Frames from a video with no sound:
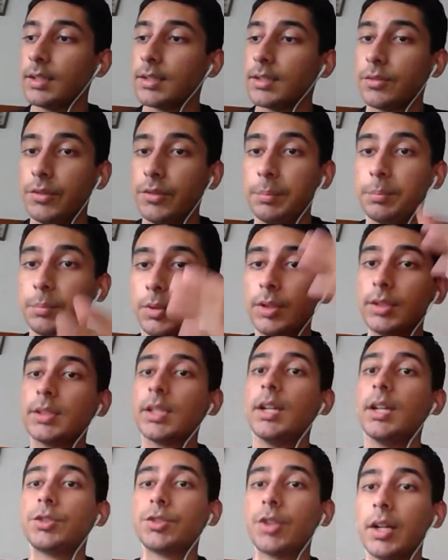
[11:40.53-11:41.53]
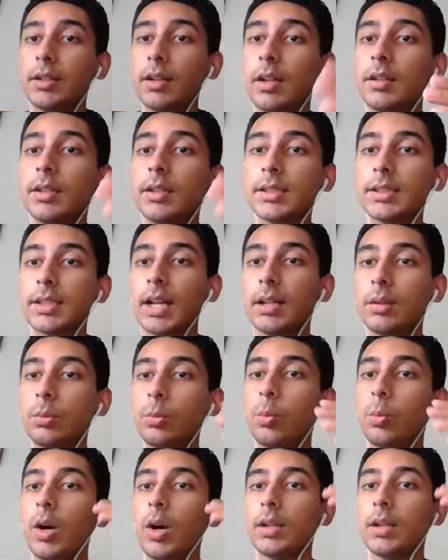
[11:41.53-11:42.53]
So read books, try and understand
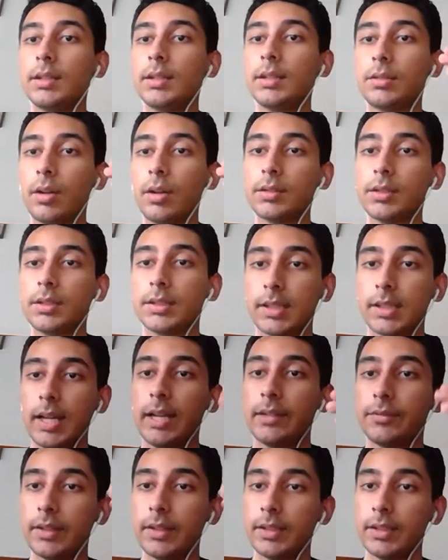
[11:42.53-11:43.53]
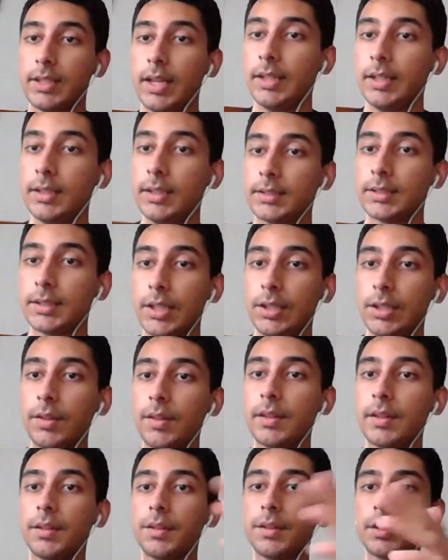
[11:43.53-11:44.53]
what a doctor's life entails,
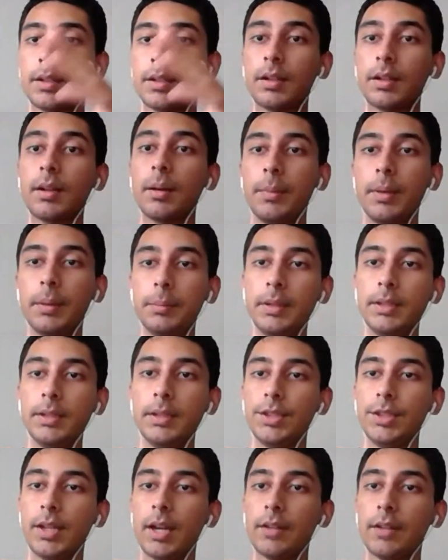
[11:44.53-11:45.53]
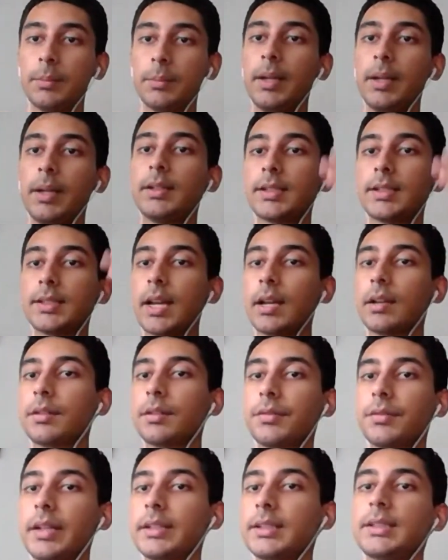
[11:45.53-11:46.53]
the commitments you have to make, the
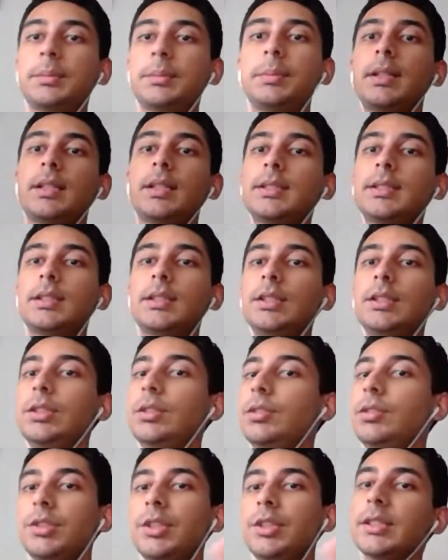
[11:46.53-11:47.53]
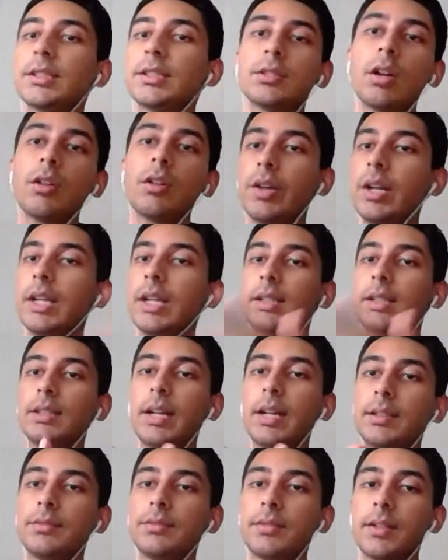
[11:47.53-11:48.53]
sacrifices, because usually it's not really a
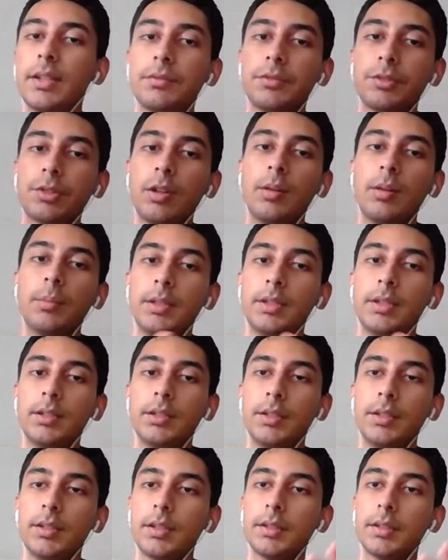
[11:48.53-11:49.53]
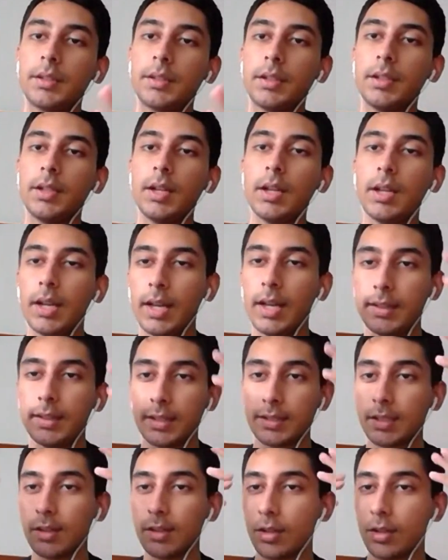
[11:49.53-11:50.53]
9-to-5 job.
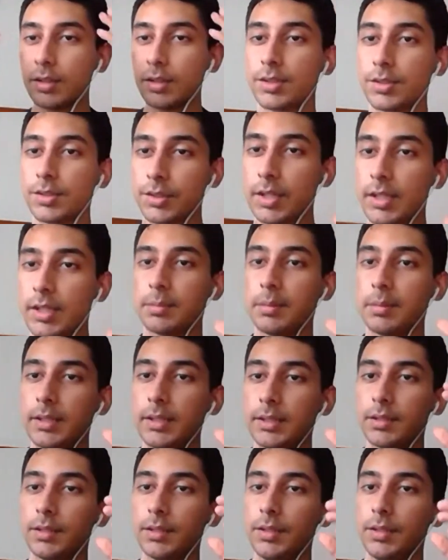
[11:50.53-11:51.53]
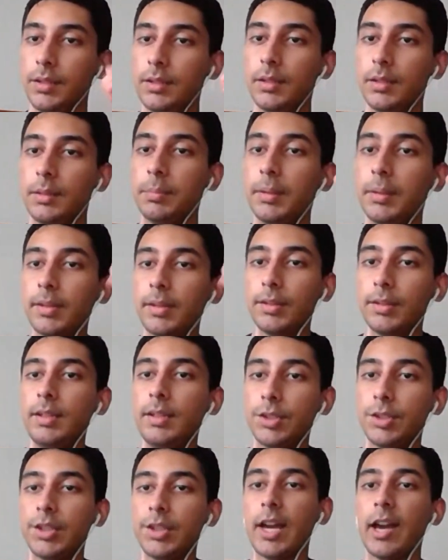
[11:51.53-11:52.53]
There's a lot of stress placed on you. You
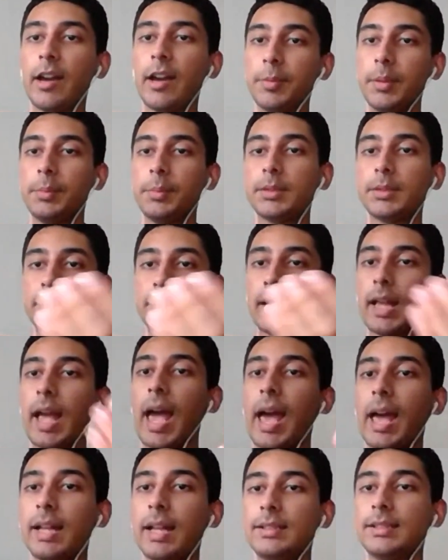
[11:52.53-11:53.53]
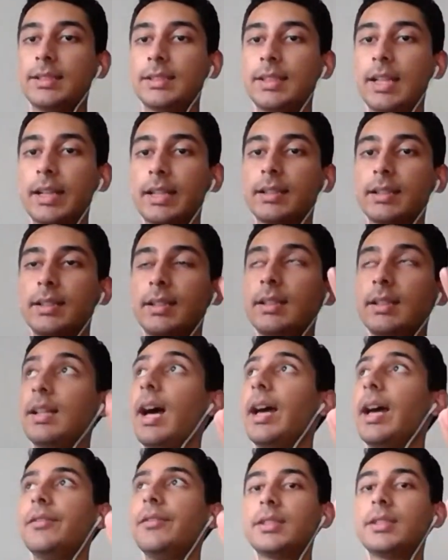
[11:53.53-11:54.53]
literally have people's hands, like
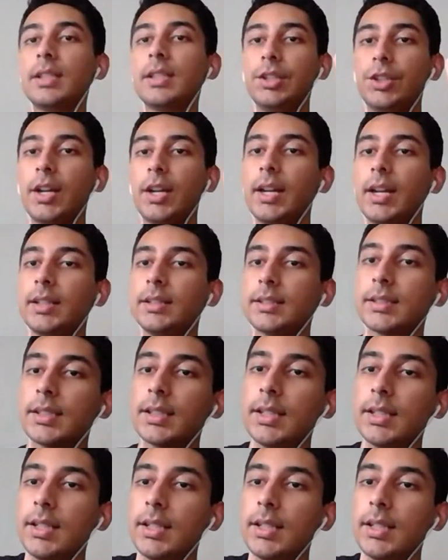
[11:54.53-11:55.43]
lives in your hands.